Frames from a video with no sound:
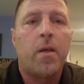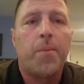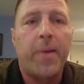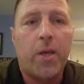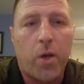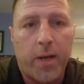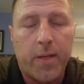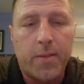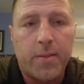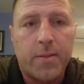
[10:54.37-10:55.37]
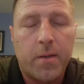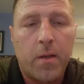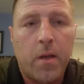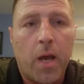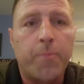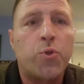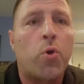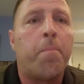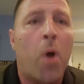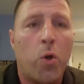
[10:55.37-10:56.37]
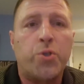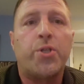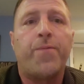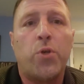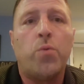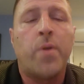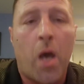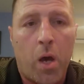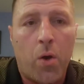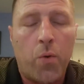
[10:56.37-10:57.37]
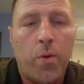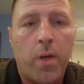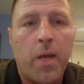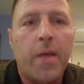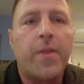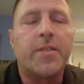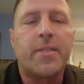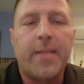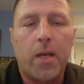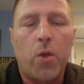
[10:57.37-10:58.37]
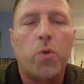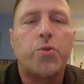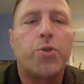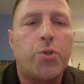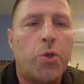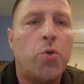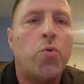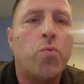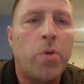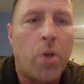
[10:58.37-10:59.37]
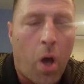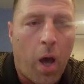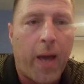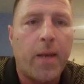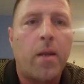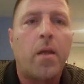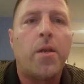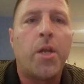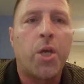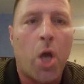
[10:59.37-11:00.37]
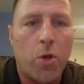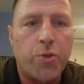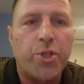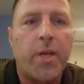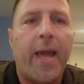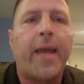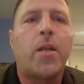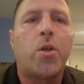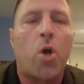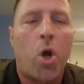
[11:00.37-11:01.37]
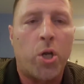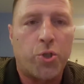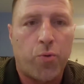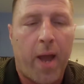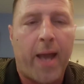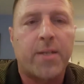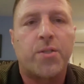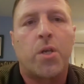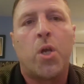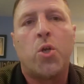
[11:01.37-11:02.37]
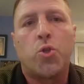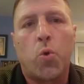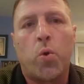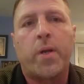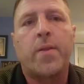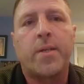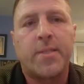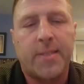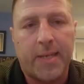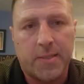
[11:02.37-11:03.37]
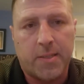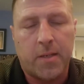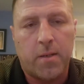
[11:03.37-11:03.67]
because I'm sure most of you know the Steelers do not negotiate contracts during the season.